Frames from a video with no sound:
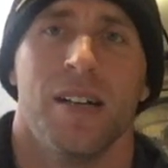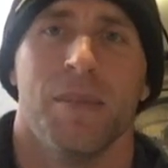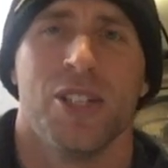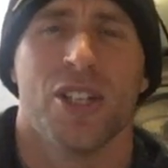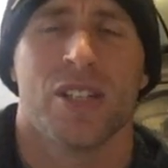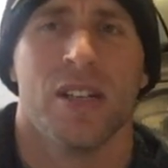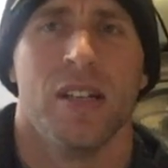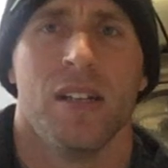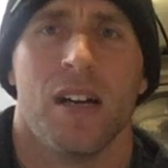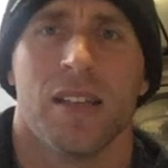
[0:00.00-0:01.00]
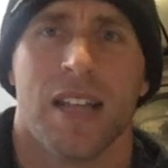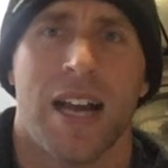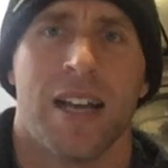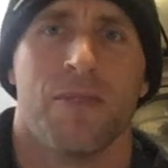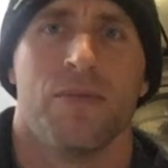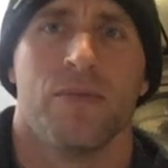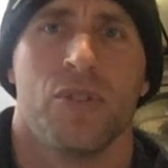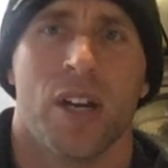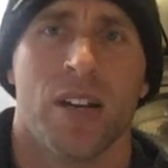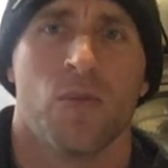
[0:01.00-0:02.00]
It's just a lot of
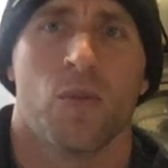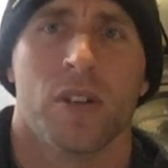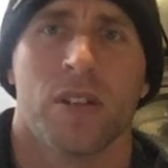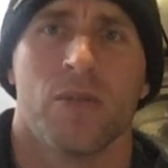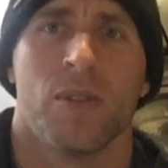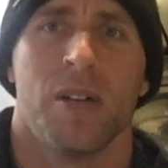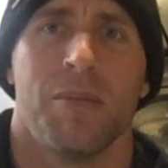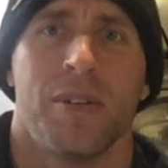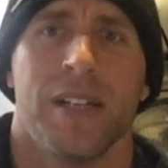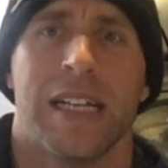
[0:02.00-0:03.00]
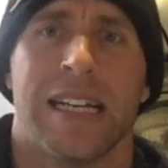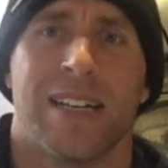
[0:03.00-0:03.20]
trying to work the rubber in.